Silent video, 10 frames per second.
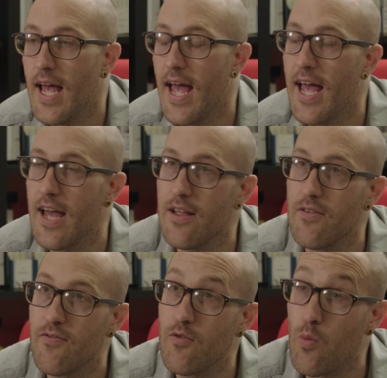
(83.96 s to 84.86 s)

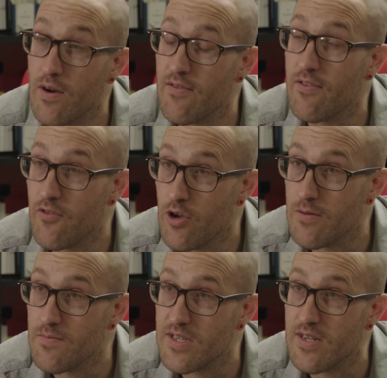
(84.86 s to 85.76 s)
And for one of the
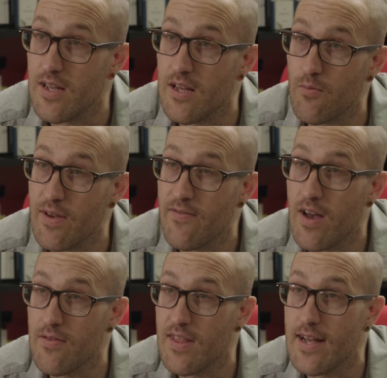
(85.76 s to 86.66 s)
firms, we
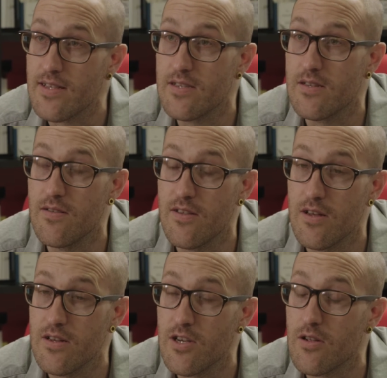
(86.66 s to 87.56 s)
found that
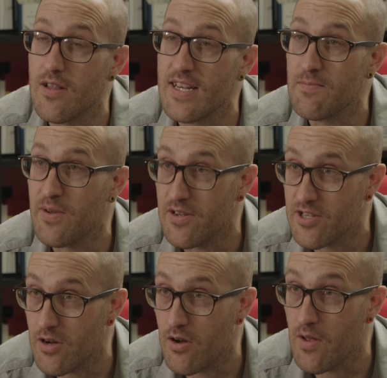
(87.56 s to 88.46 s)
the total
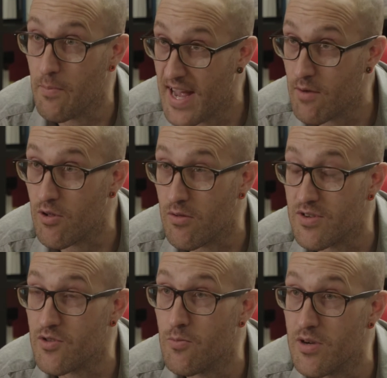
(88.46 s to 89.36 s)
expenditure on the payroll
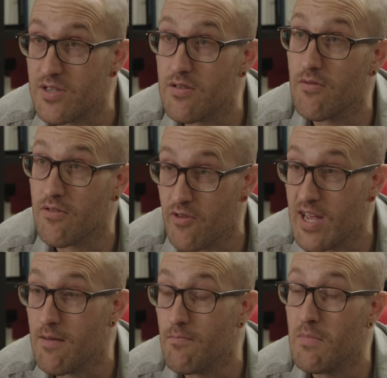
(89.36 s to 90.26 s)
was almost
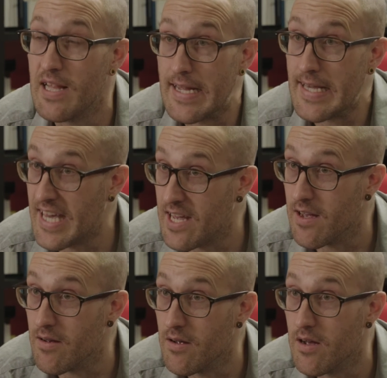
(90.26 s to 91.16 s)
3 million
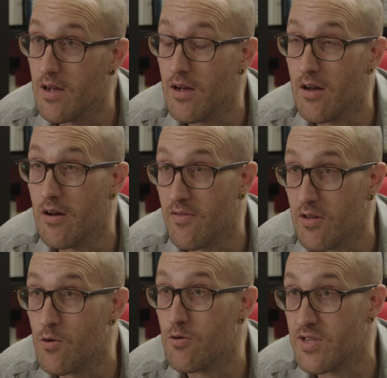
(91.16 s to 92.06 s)
kina over the
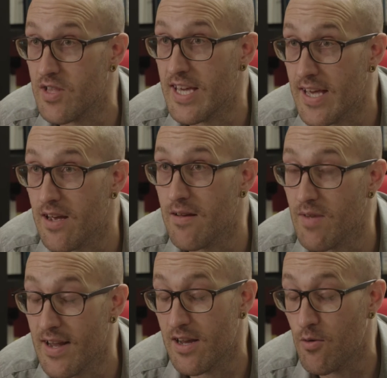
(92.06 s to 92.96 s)
course of the year,
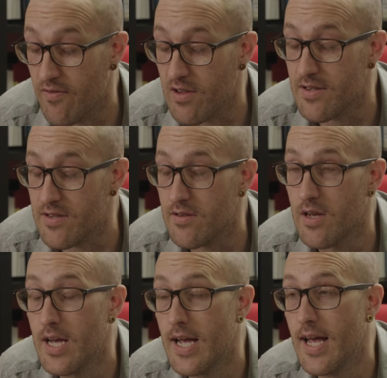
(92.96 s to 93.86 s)
an equivalent
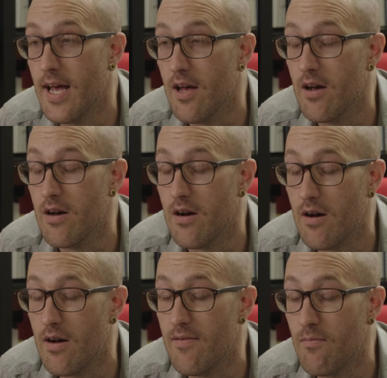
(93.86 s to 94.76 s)

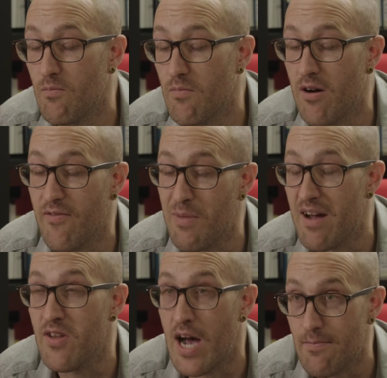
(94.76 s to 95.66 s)
of
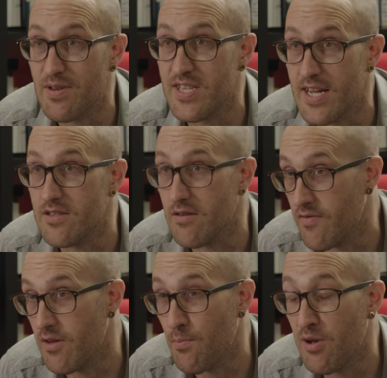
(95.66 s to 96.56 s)
about 9% of
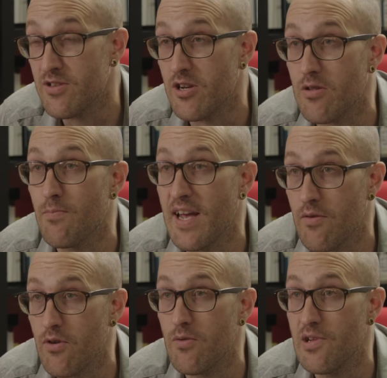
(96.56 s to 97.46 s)
the total
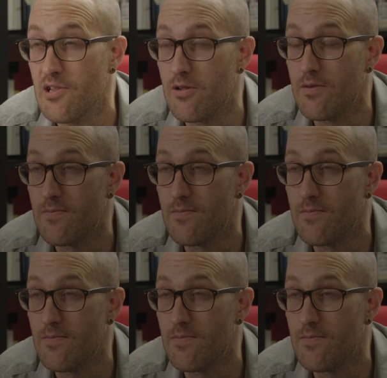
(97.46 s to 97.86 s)
payroll bill.